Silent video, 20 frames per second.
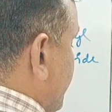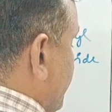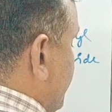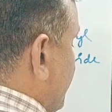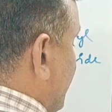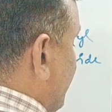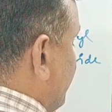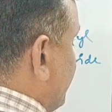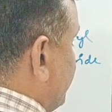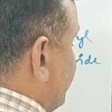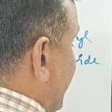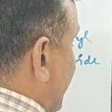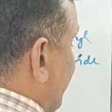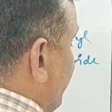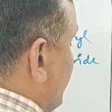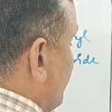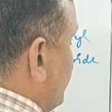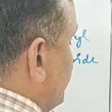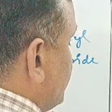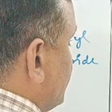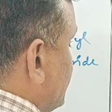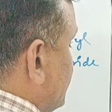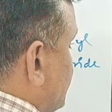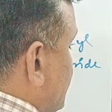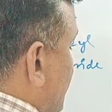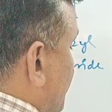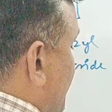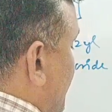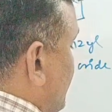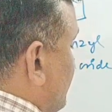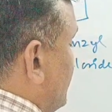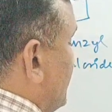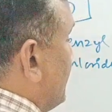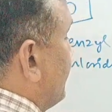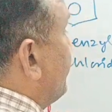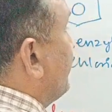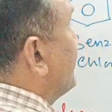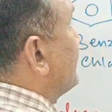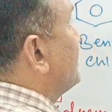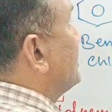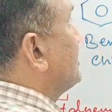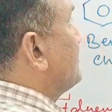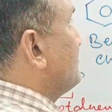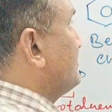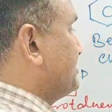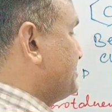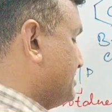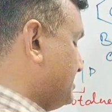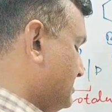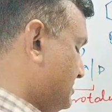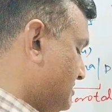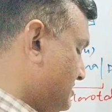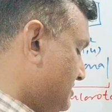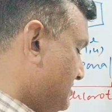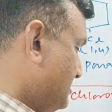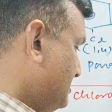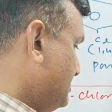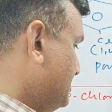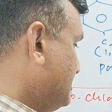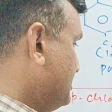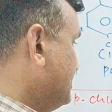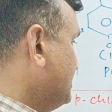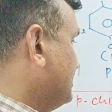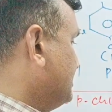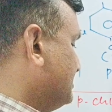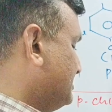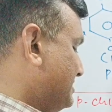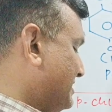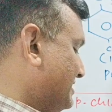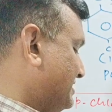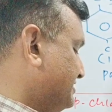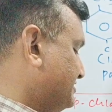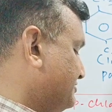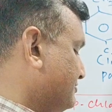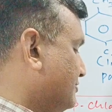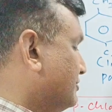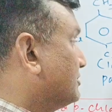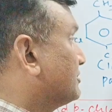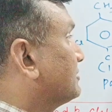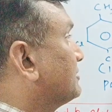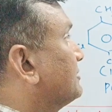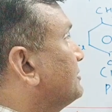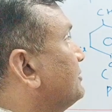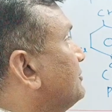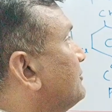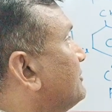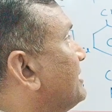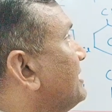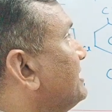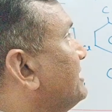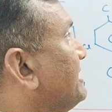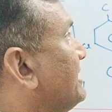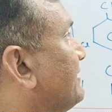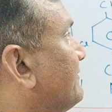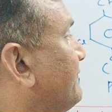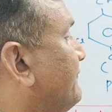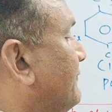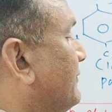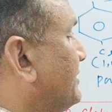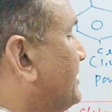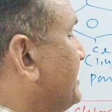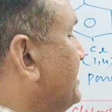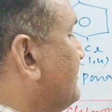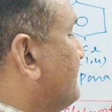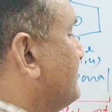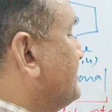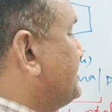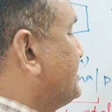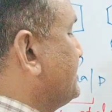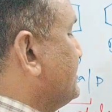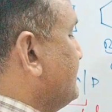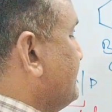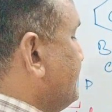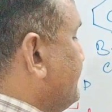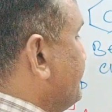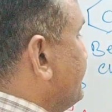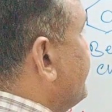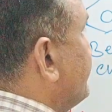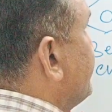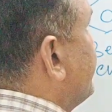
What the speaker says: Now the time to discuss about the further question. That is you can take 14 question.